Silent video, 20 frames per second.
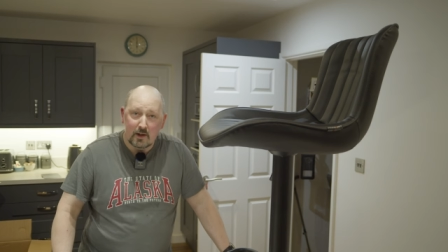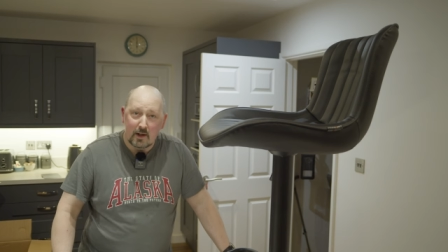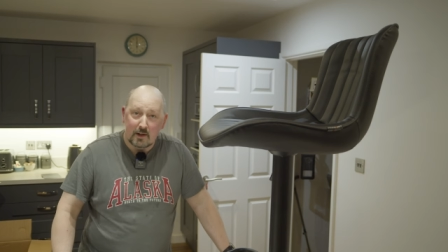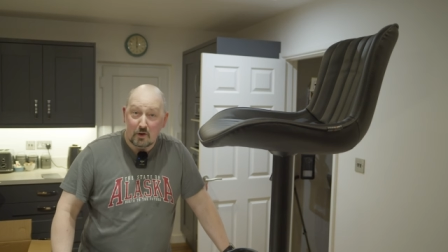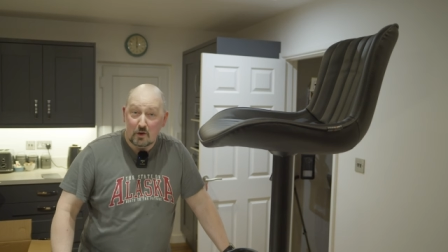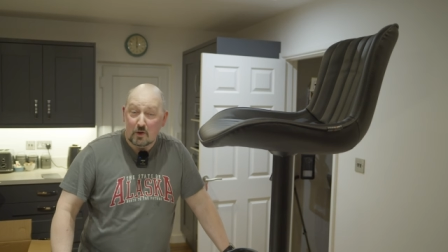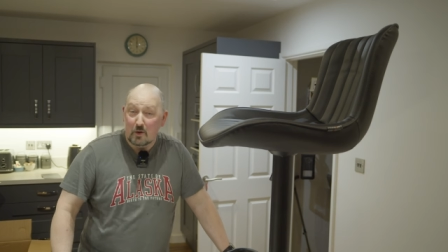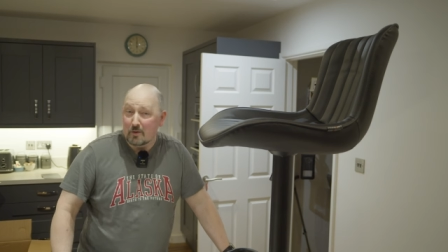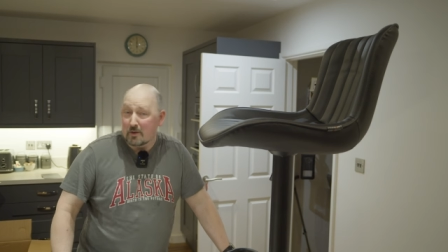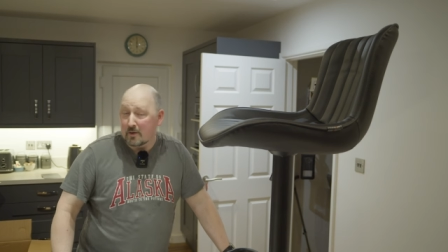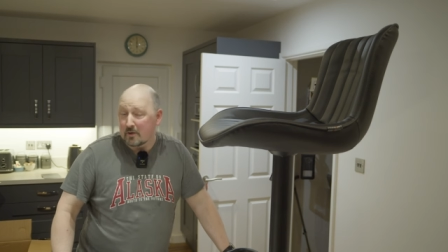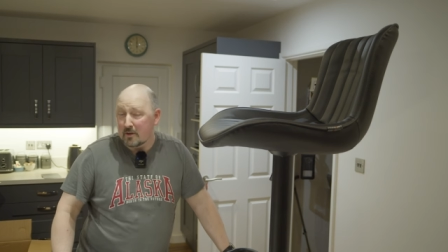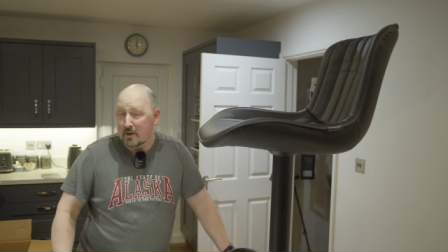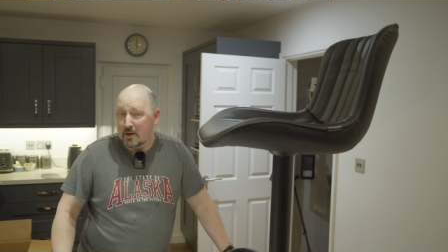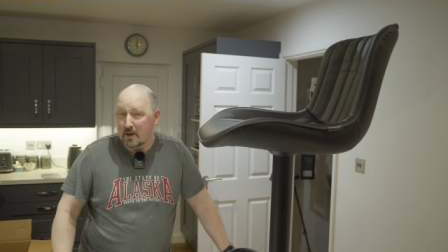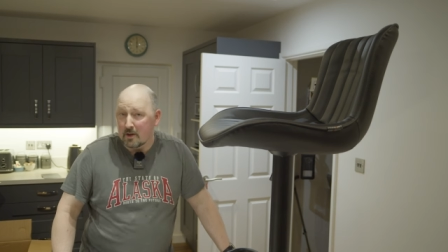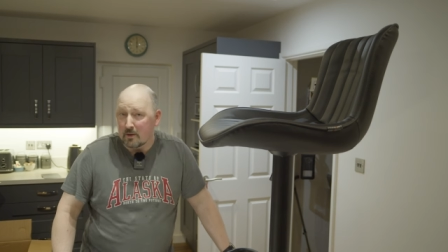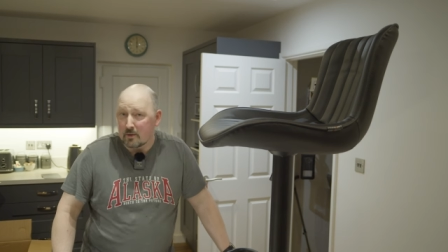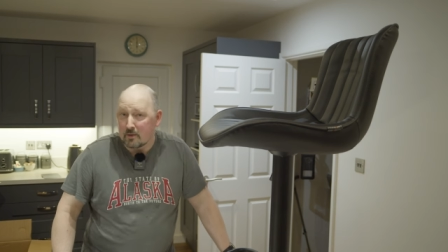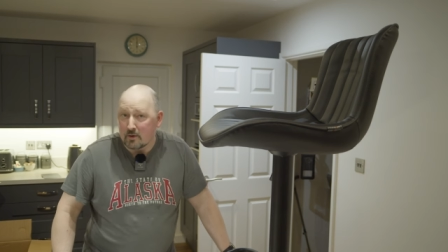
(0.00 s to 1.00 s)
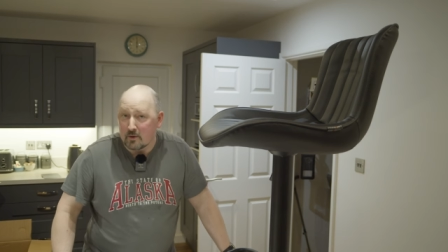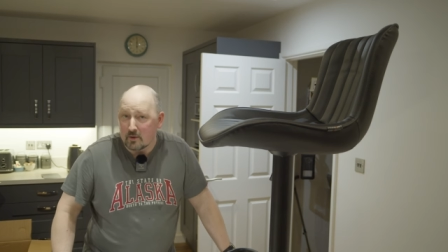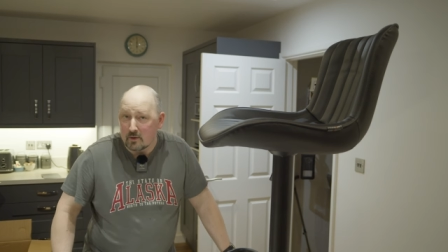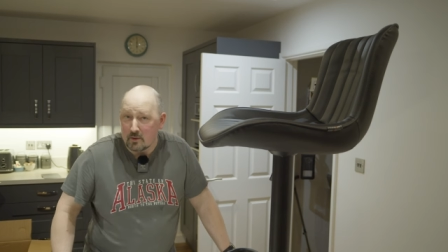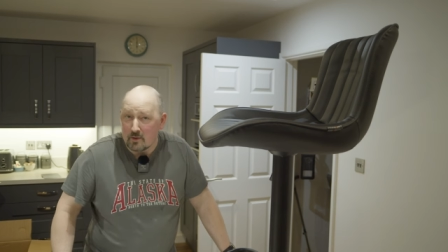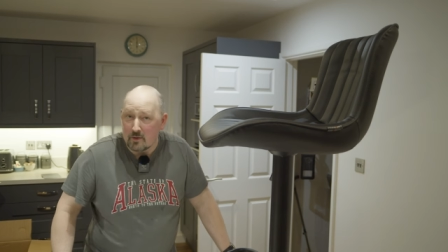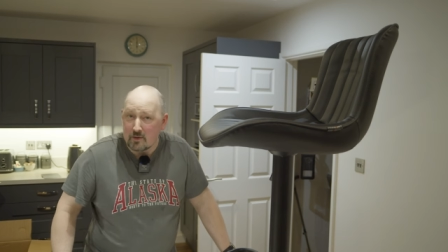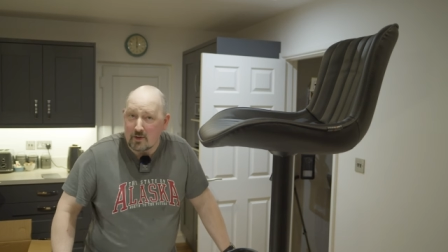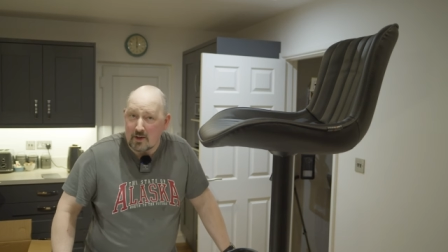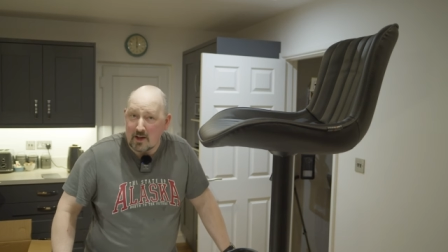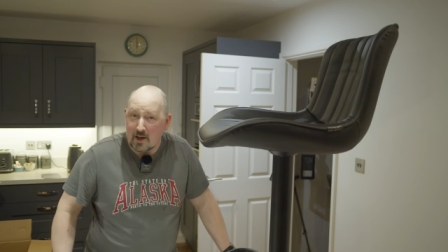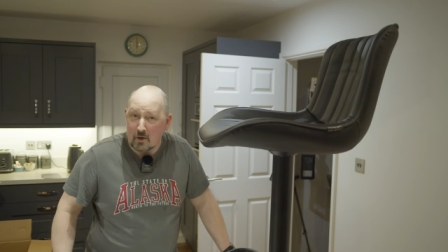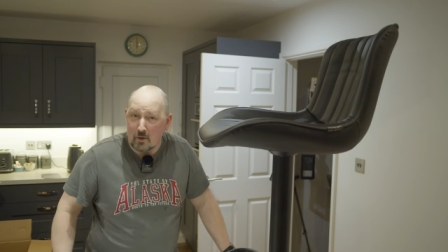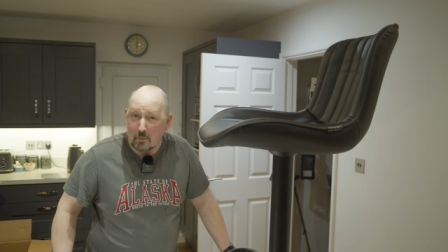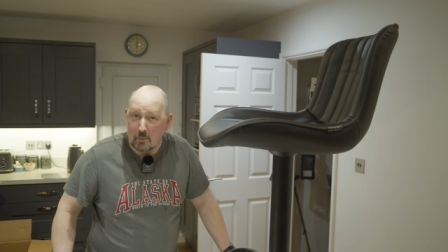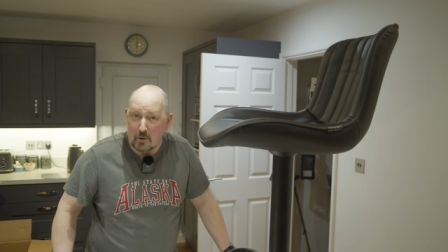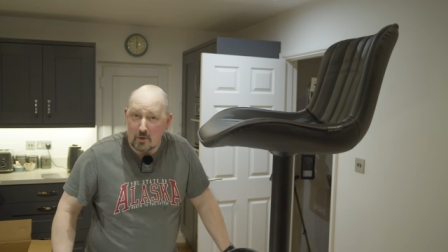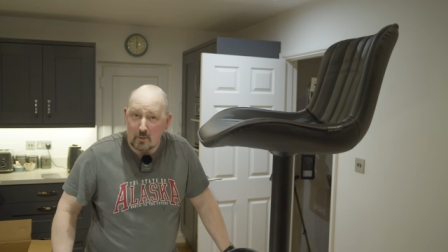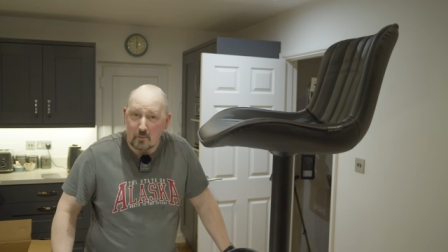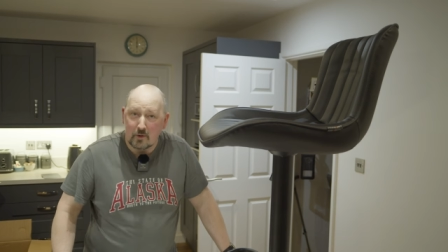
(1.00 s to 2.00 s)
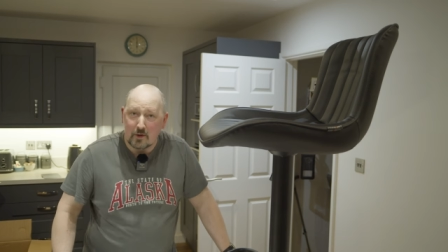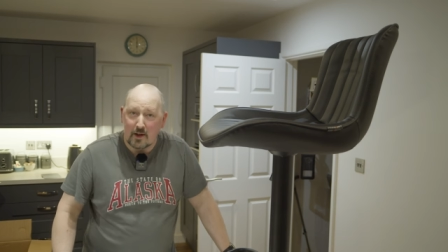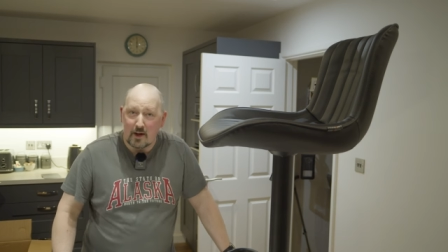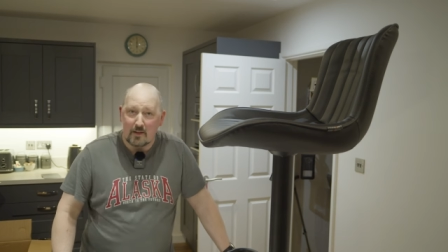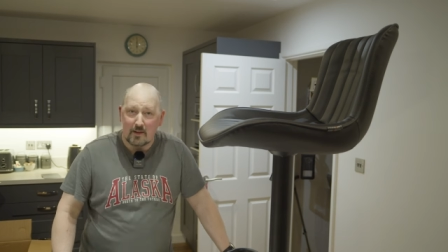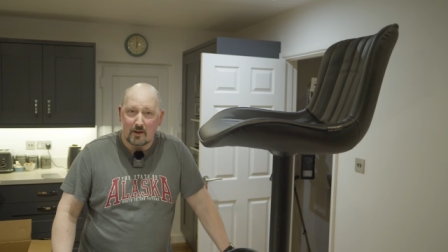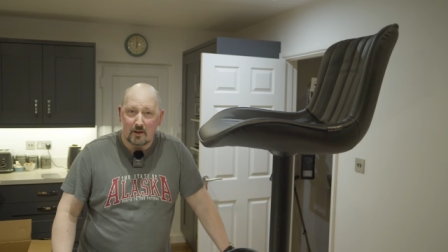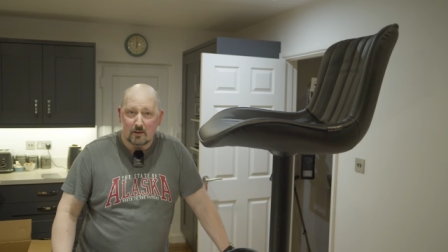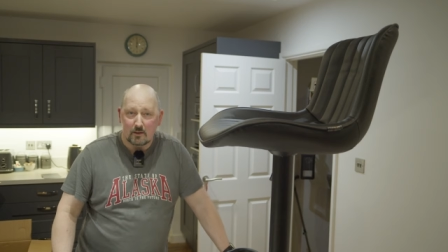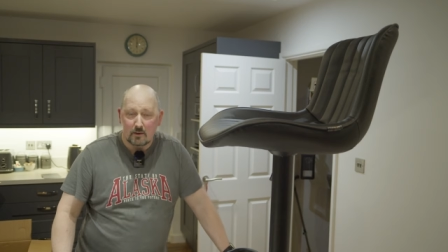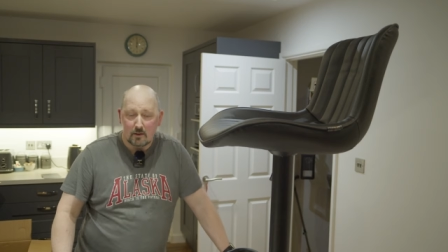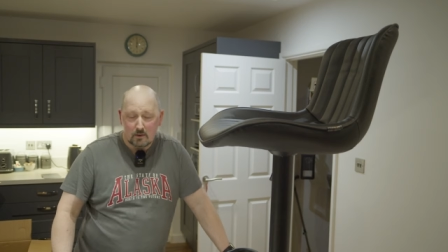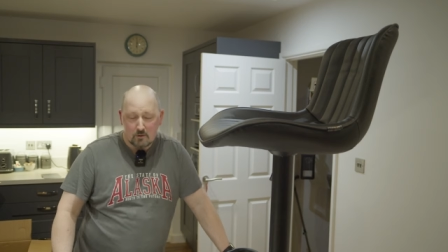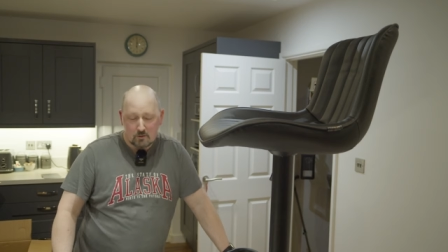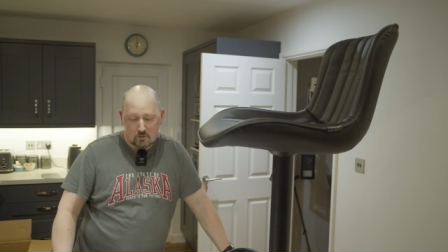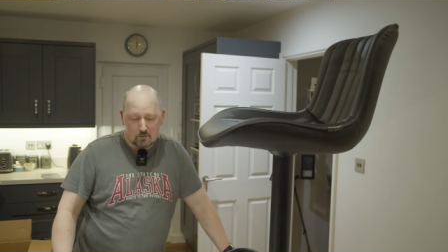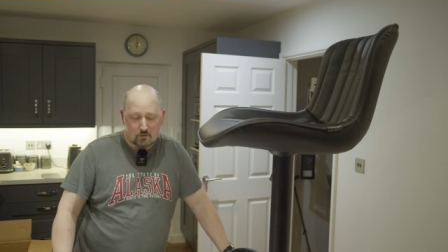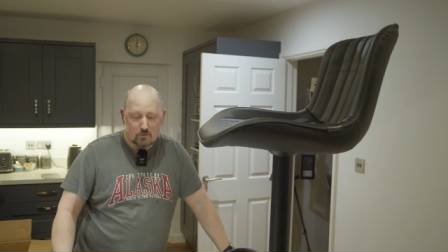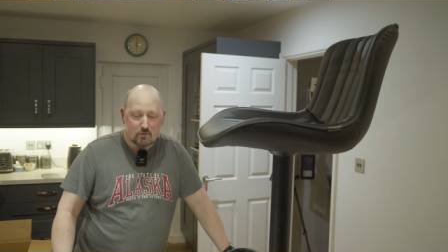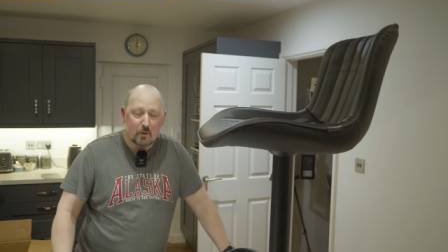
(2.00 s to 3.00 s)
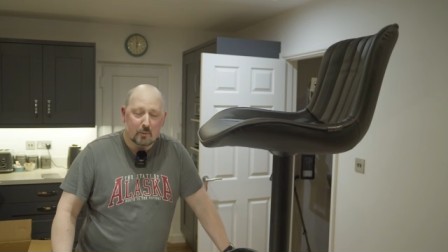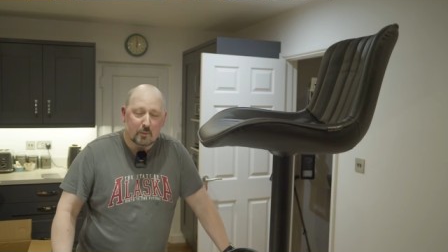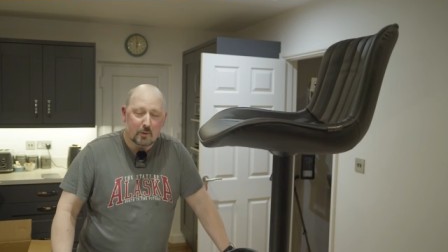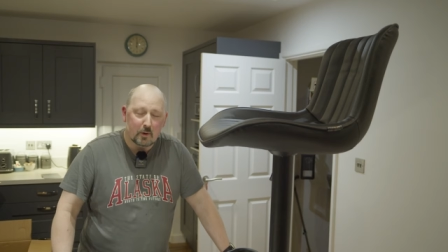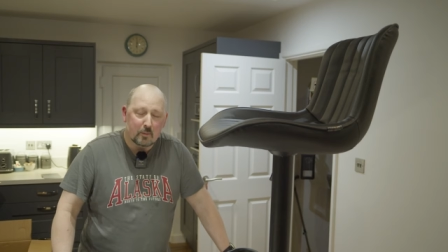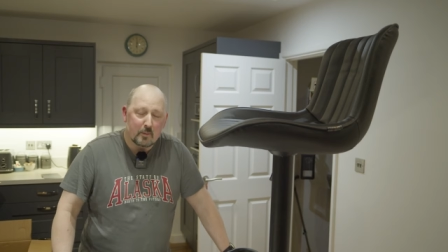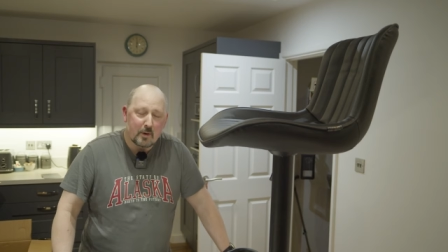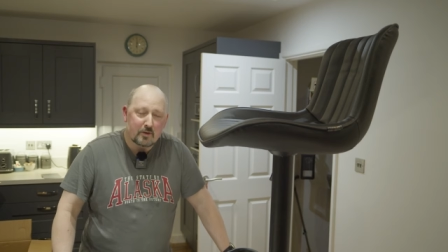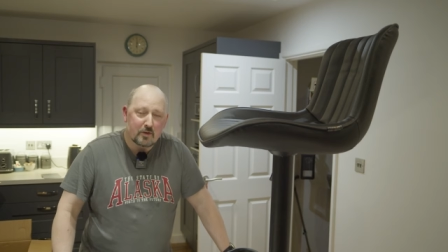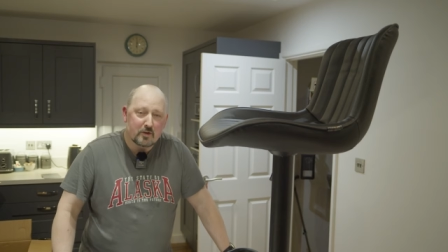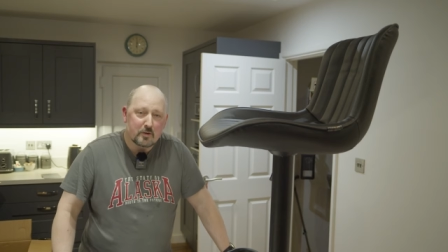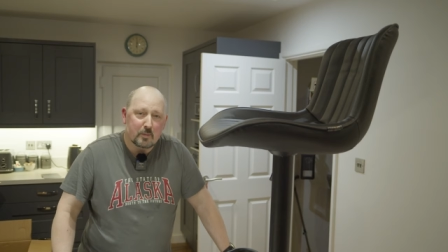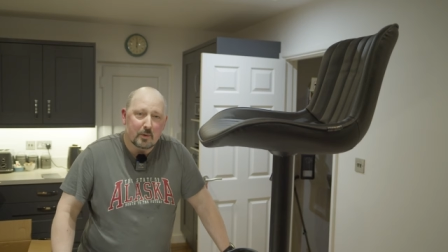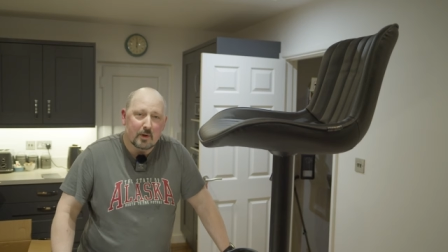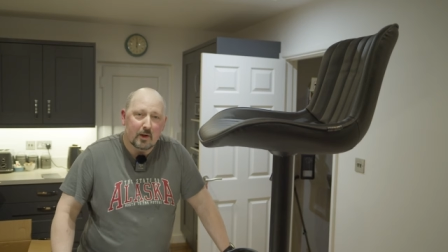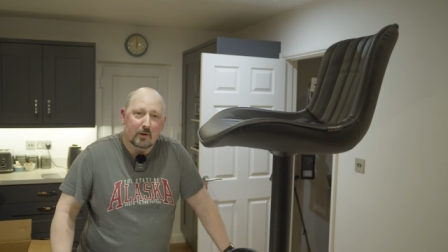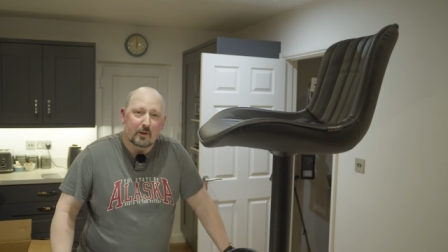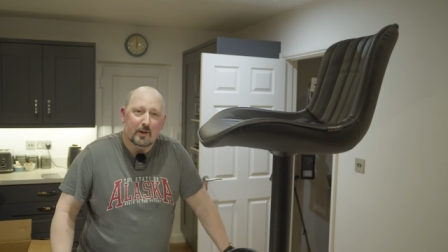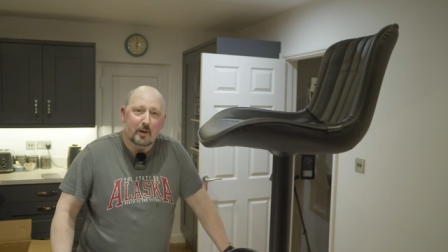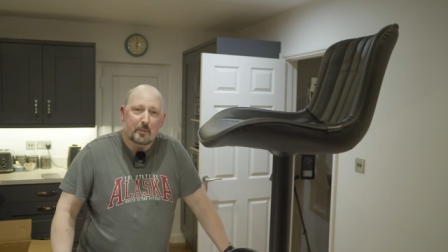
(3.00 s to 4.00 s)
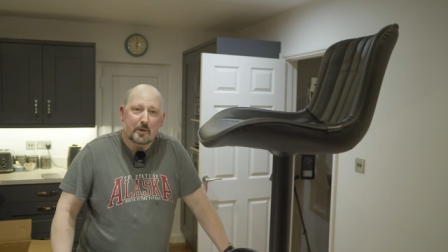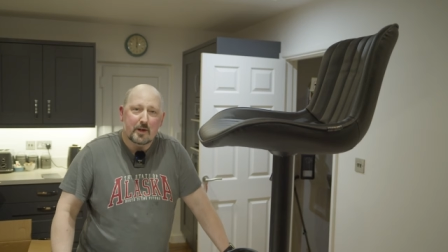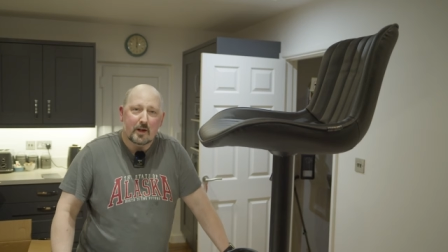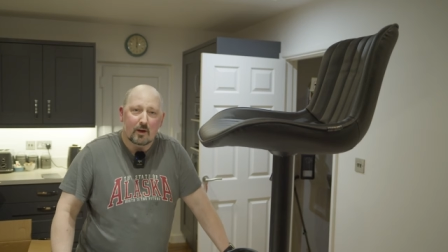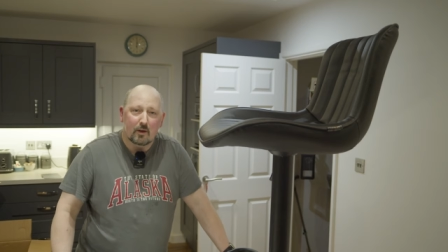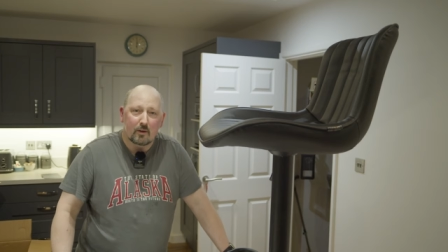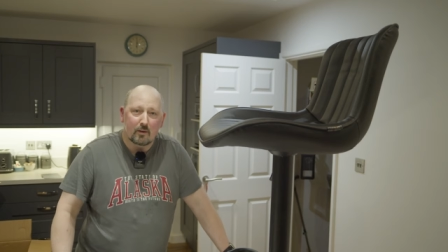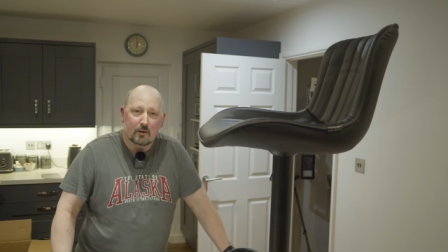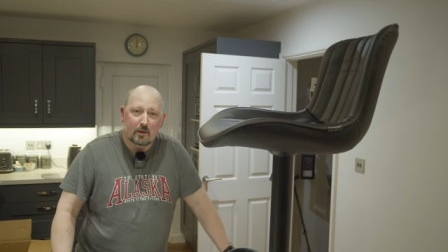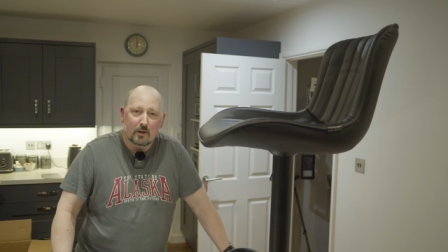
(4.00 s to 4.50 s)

and you use this video to see how to put them together, drop a little message below, let me know,